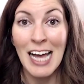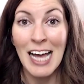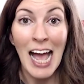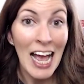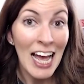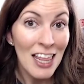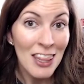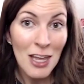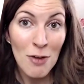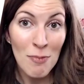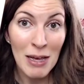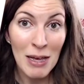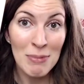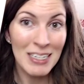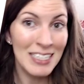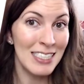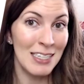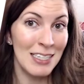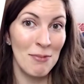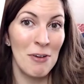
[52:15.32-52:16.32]
And there may
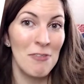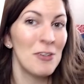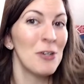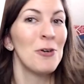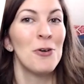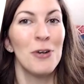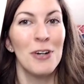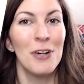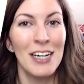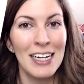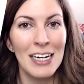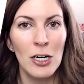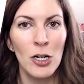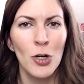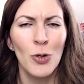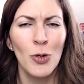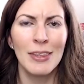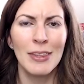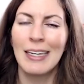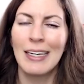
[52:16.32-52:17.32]
be some of you who are here
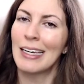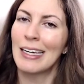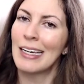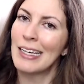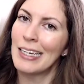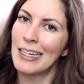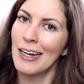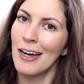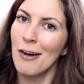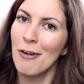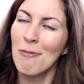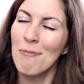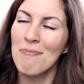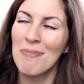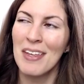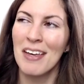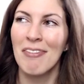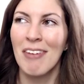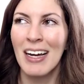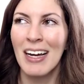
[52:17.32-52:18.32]
who are thinking, you know,
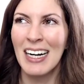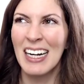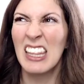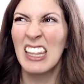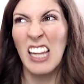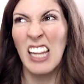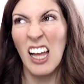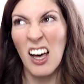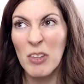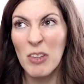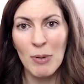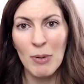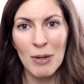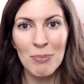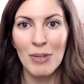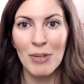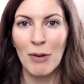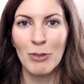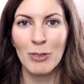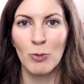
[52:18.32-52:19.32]
if I didn't love the
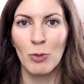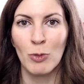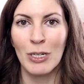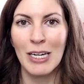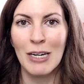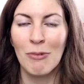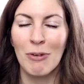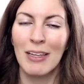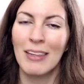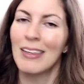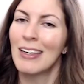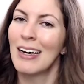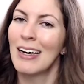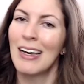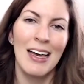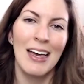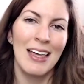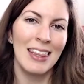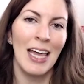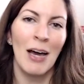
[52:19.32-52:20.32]
people I was working with,
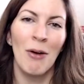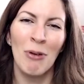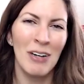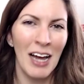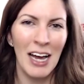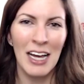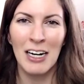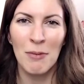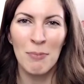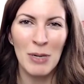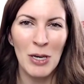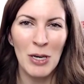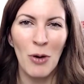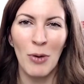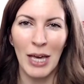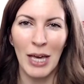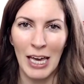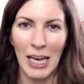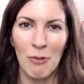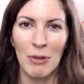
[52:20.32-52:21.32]
that would kind of be
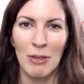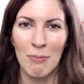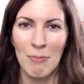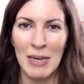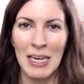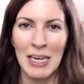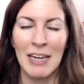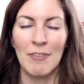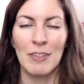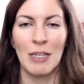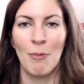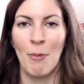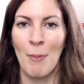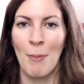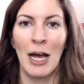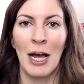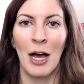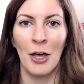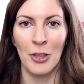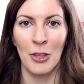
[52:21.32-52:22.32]
okay with me if some of
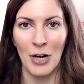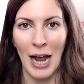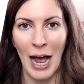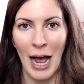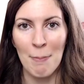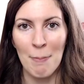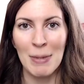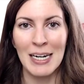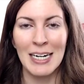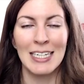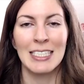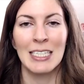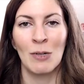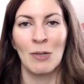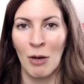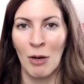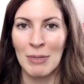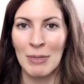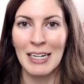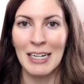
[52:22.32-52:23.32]
my other happiness and
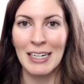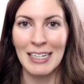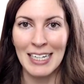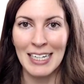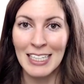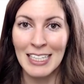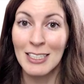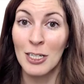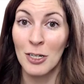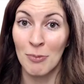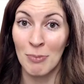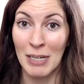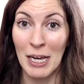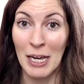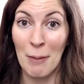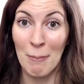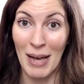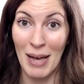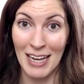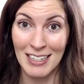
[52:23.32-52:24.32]
well being needs are
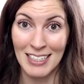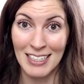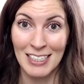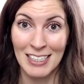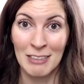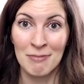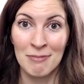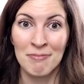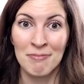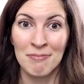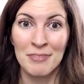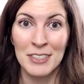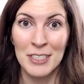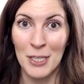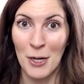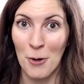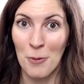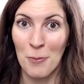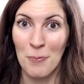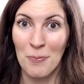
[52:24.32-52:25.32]
being met.
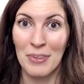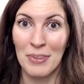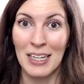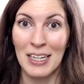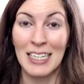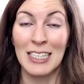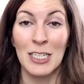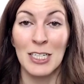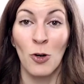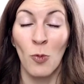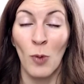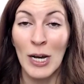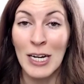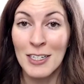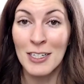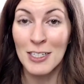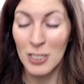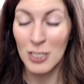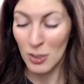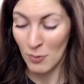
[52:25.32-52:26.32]
So it's a
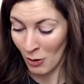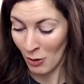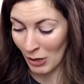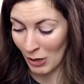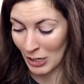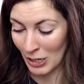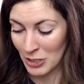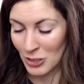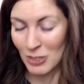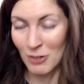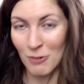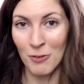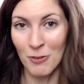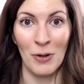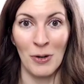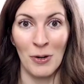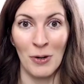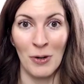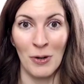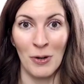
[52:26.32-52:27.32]
great discernment question for
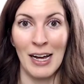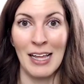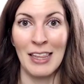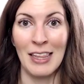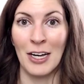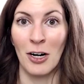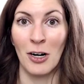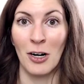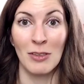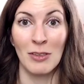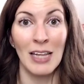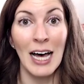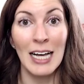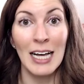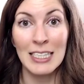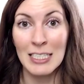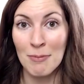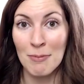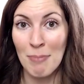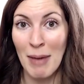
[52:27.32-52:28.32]
you, and there are
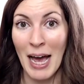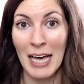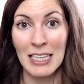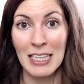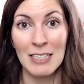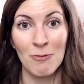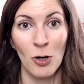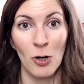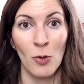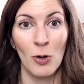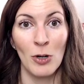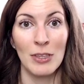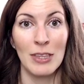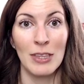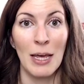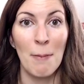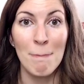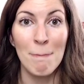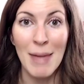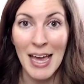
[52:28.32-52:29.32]
lots of paths forward
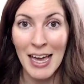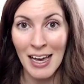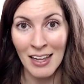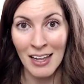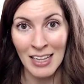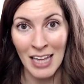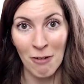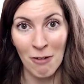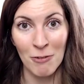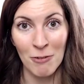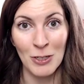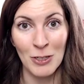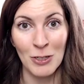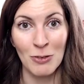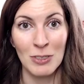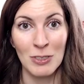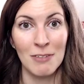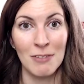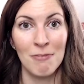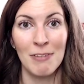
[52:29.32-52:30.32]
that may allow for
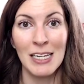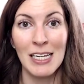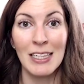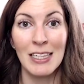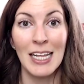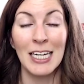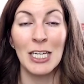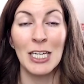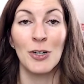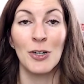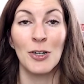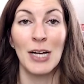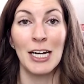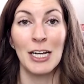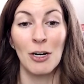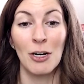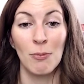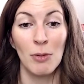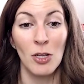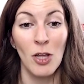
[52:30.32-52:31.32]
you to feel like you're
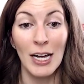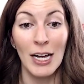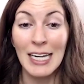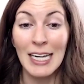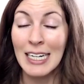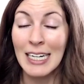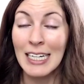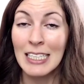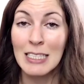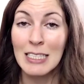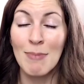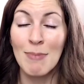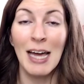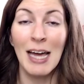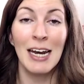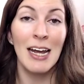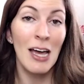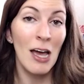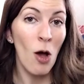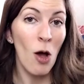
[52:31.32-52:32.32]
getting your belonging needs
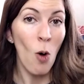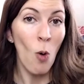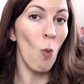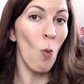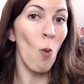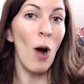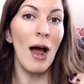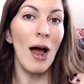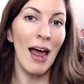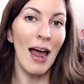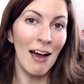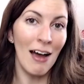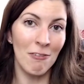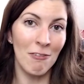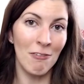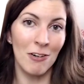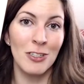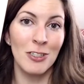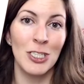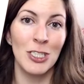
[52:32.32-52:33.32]
met,
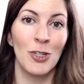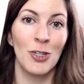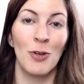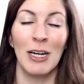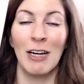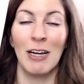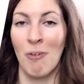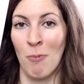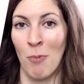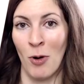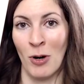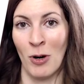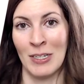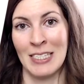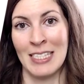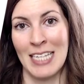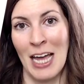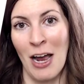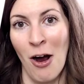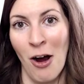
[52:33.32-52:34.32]
whatever degree of
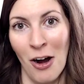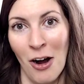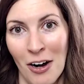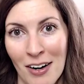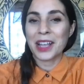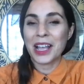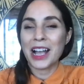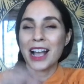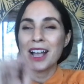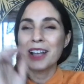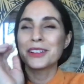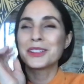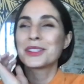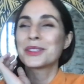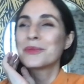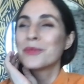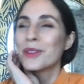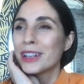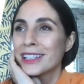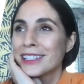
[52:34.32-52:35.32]
importance they are. I
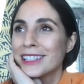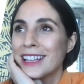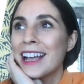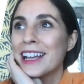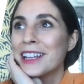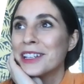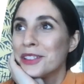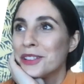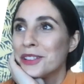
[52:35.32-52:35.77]
just wanted to add